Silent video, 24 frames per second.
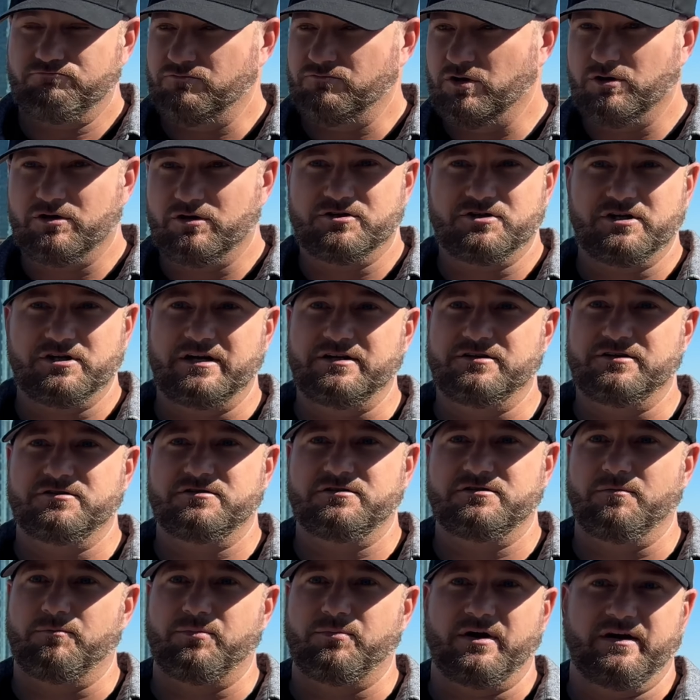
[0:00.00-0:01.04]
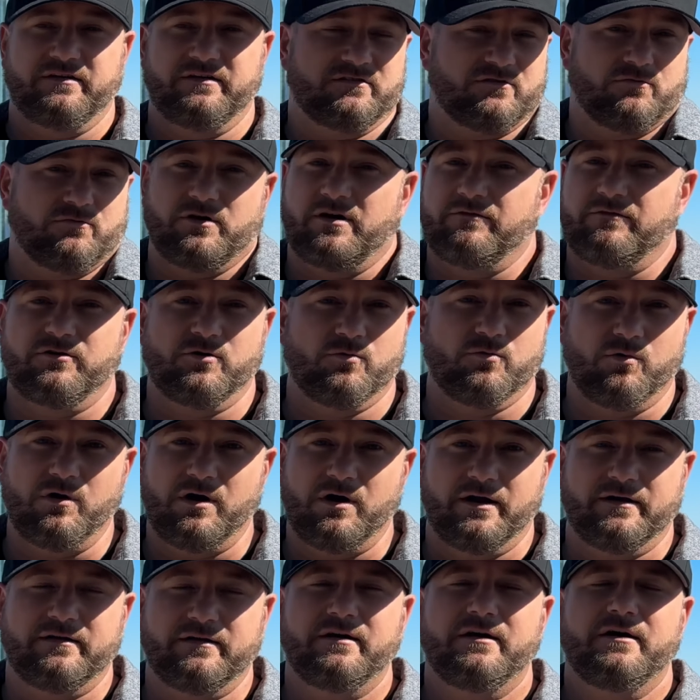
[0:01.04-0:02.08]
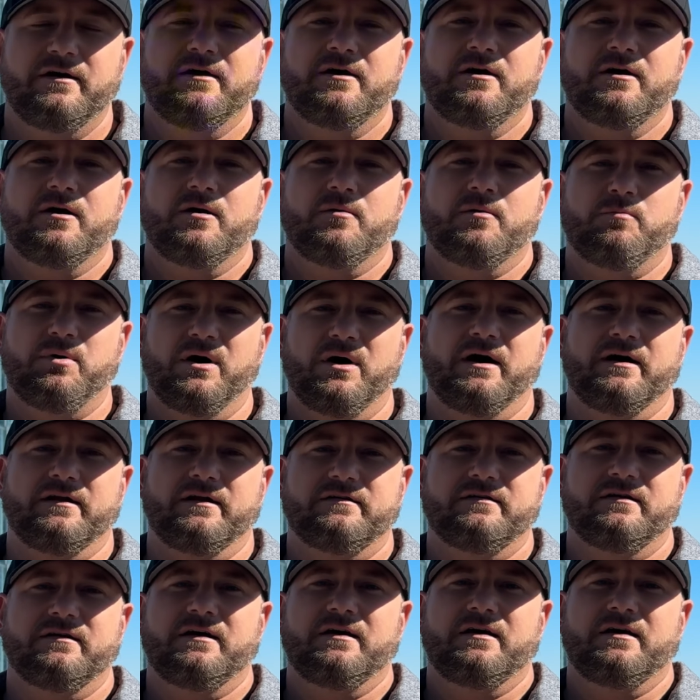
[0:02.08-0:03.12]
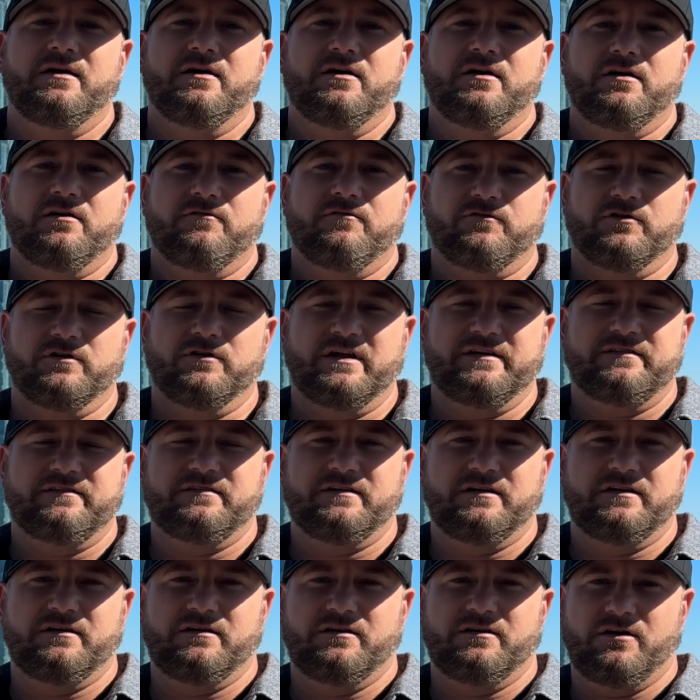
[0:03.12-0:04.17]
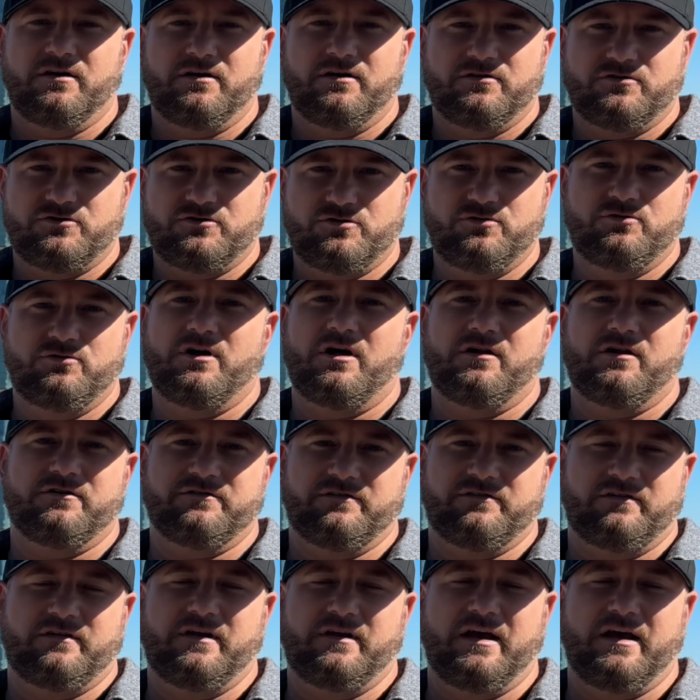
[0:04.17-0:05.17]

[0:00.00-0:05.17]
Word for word: You could change the price to whatever you want, but for less than $2 a